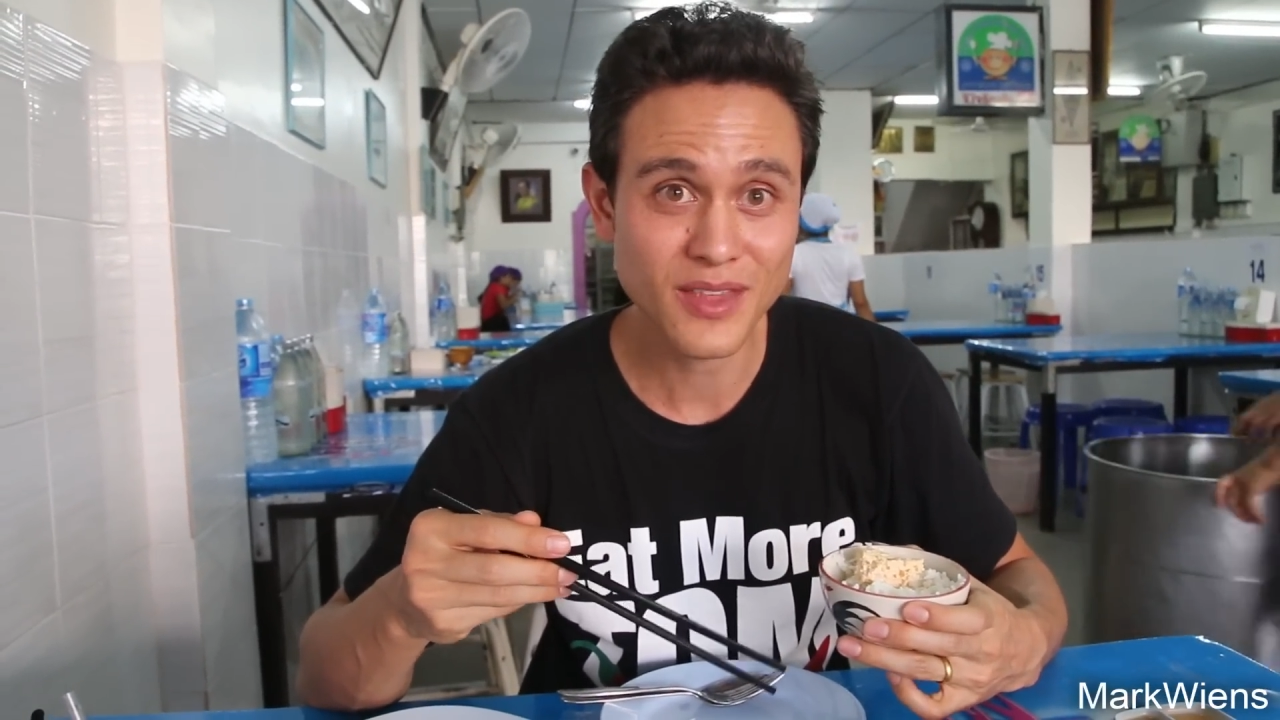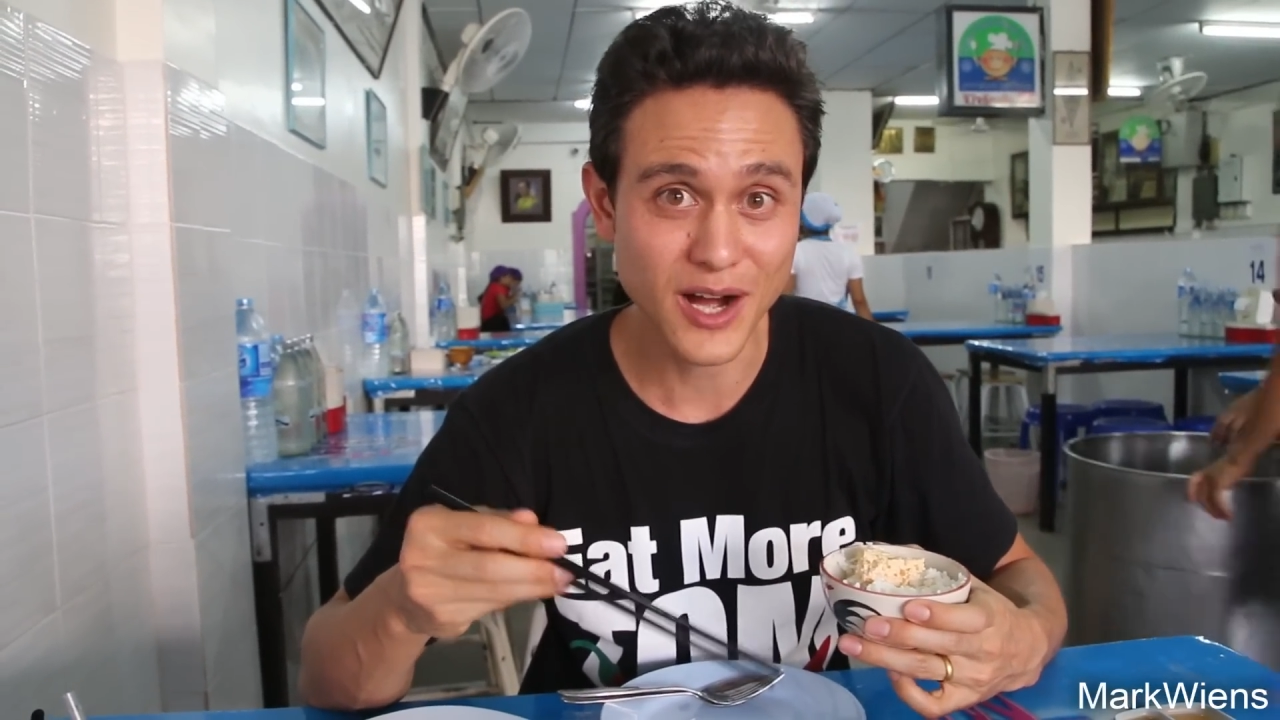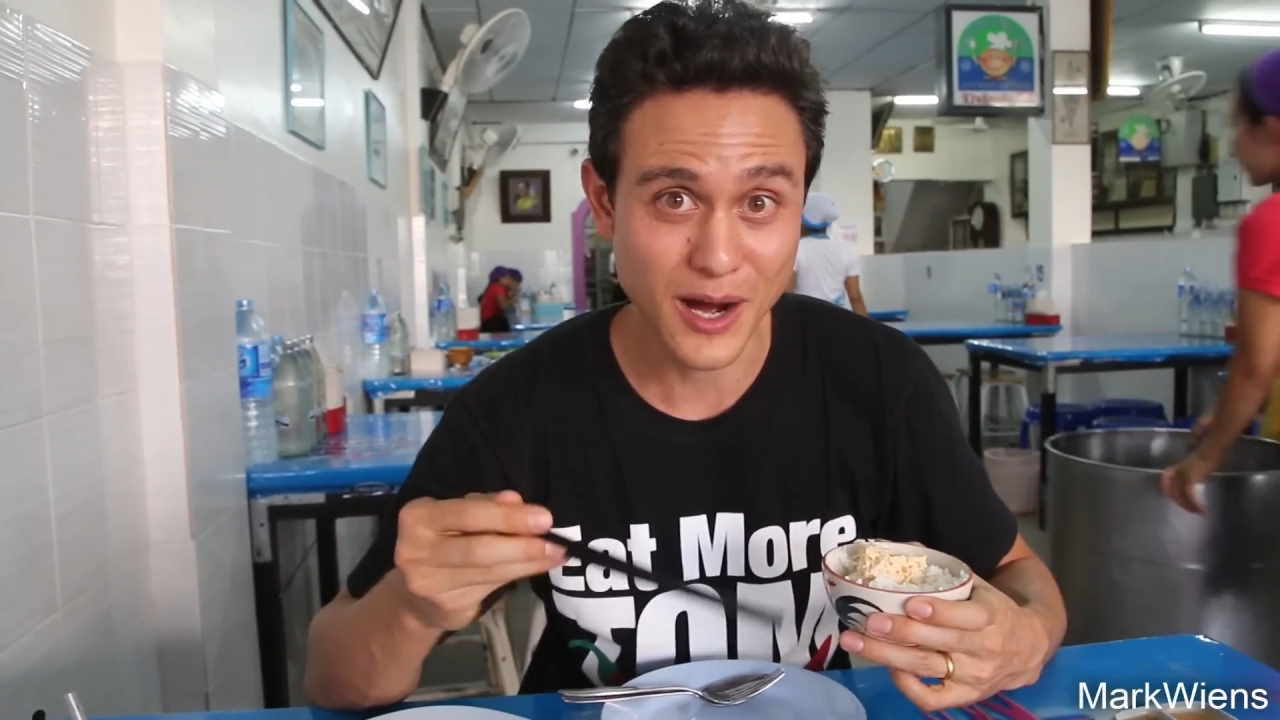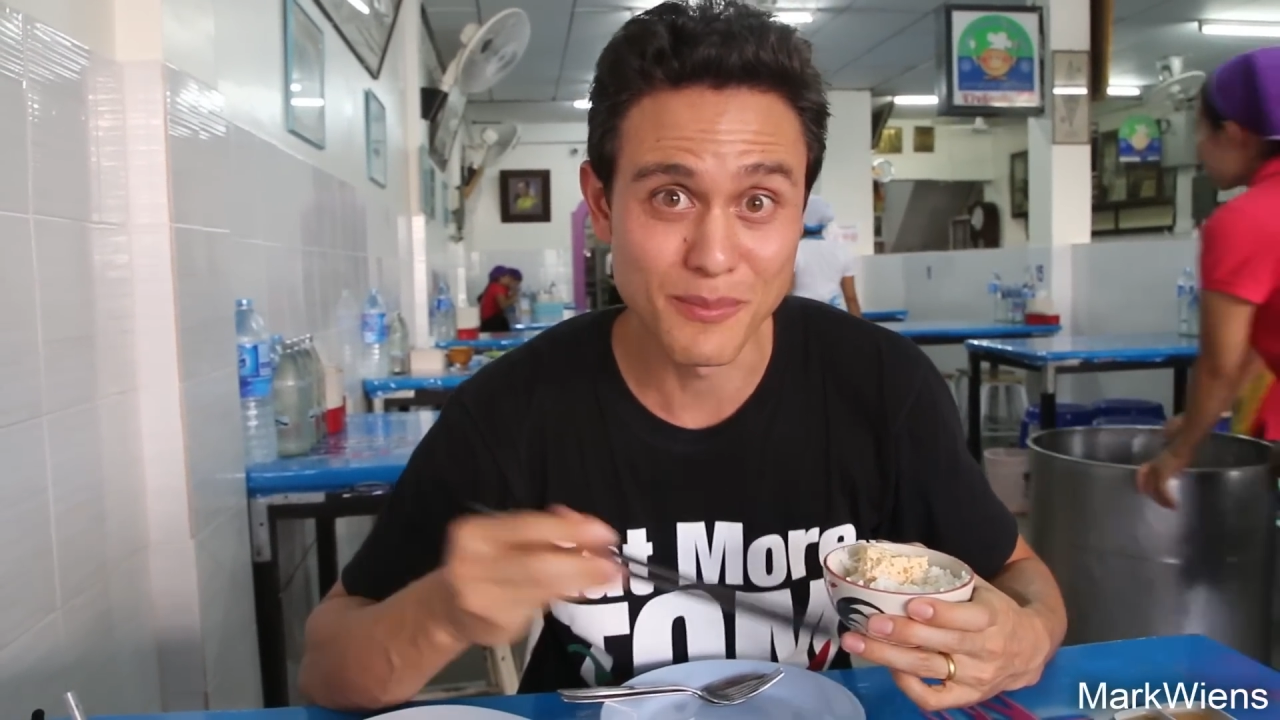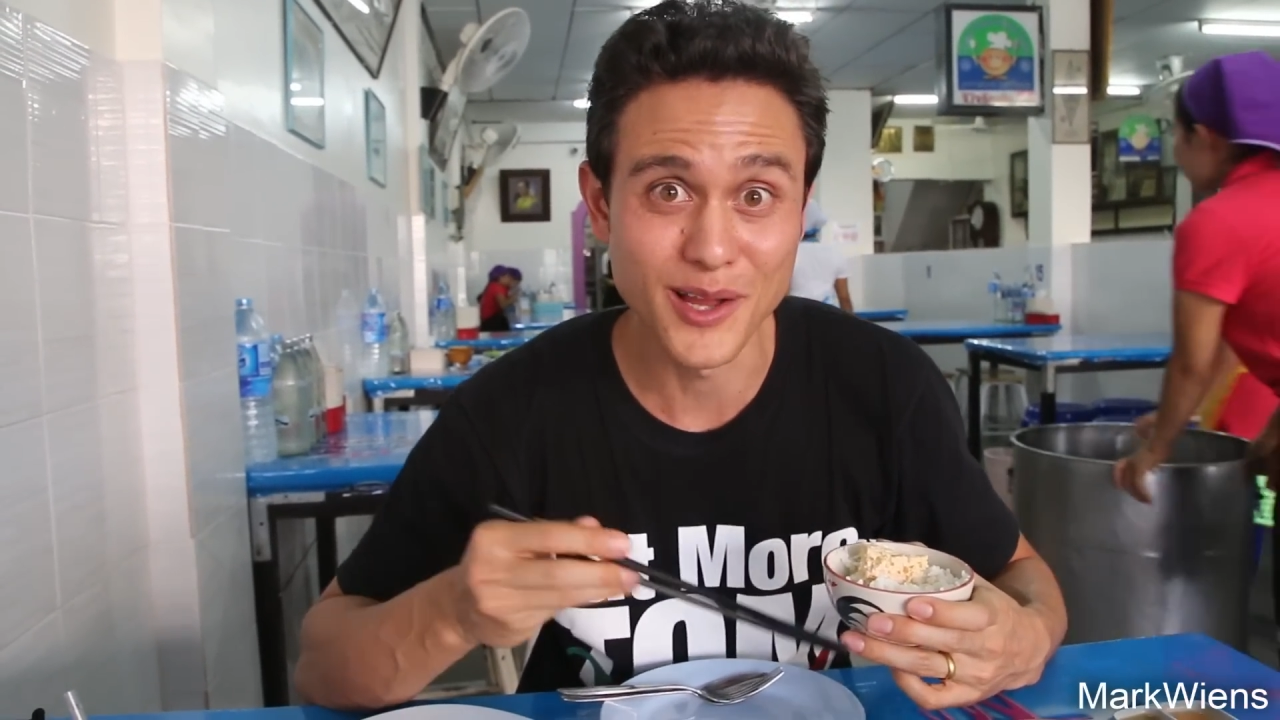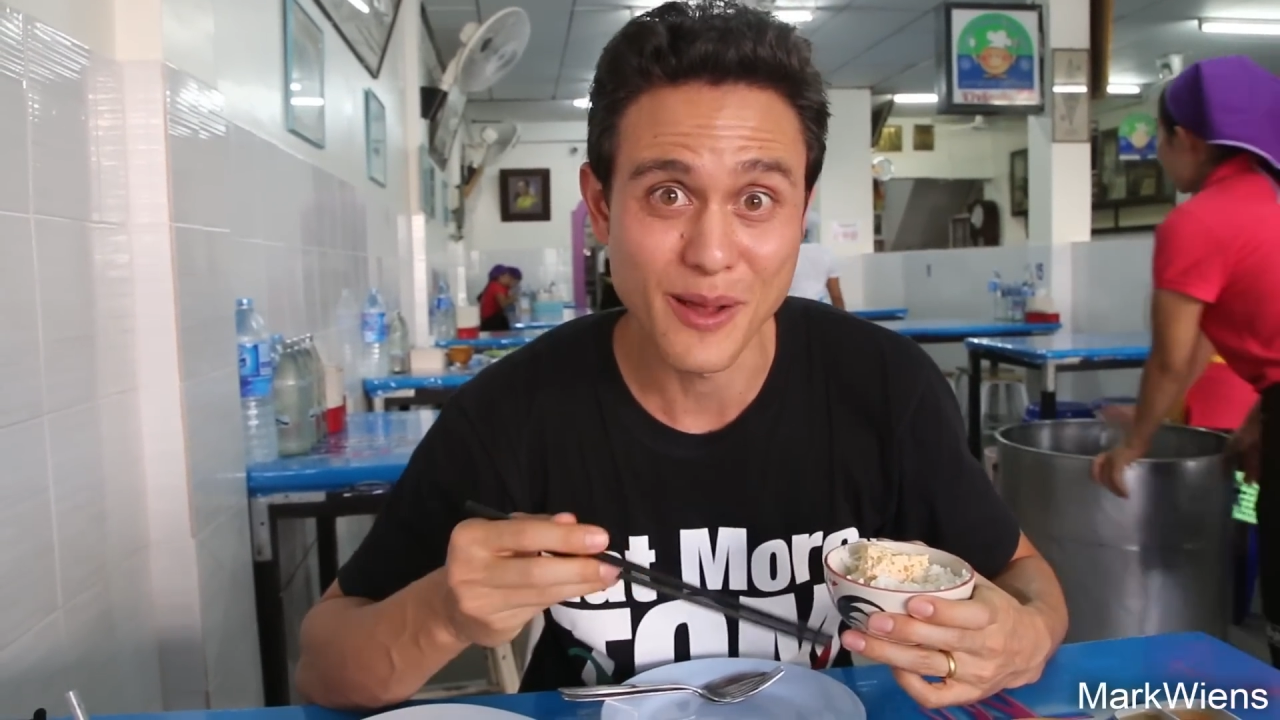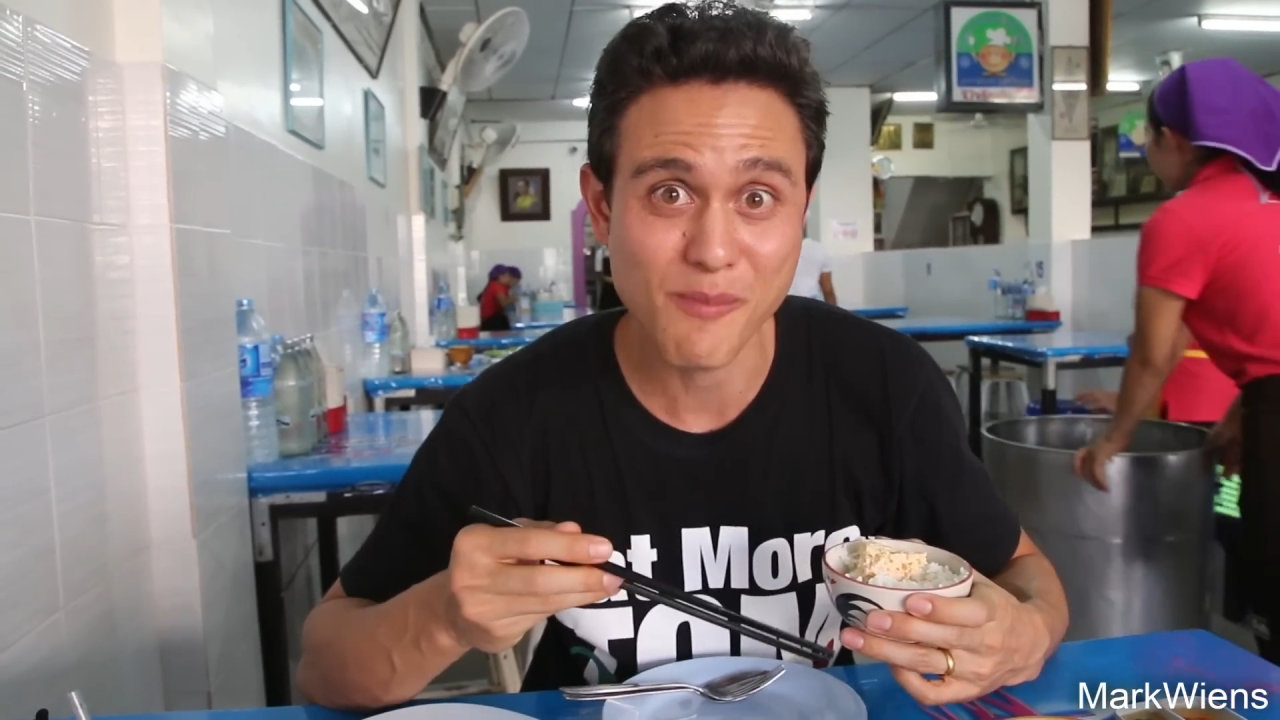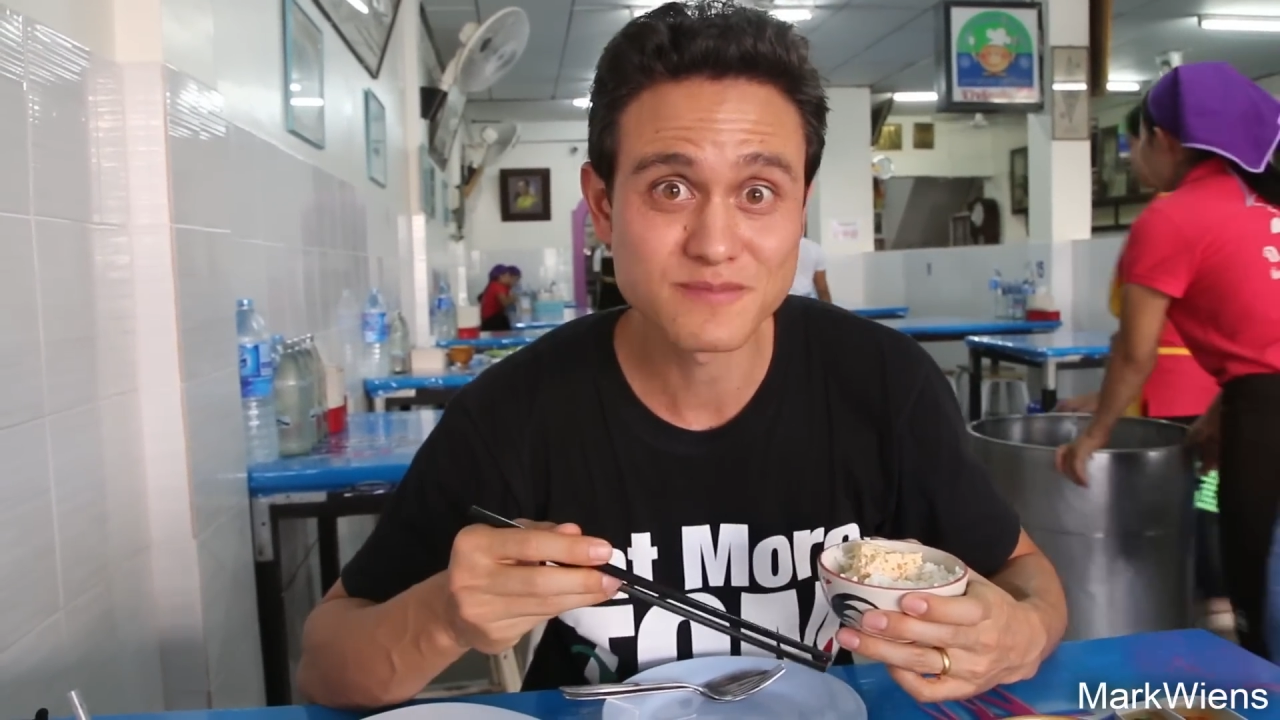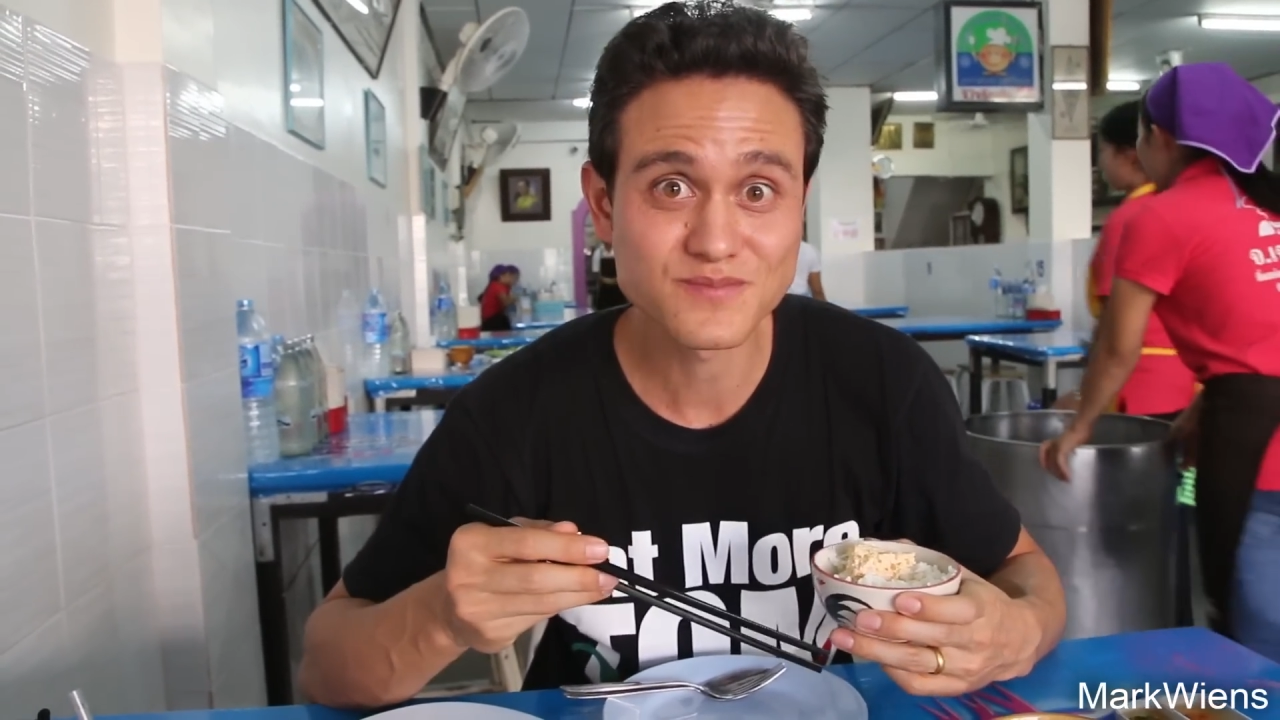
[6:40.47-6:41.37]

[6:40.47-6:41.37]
omelet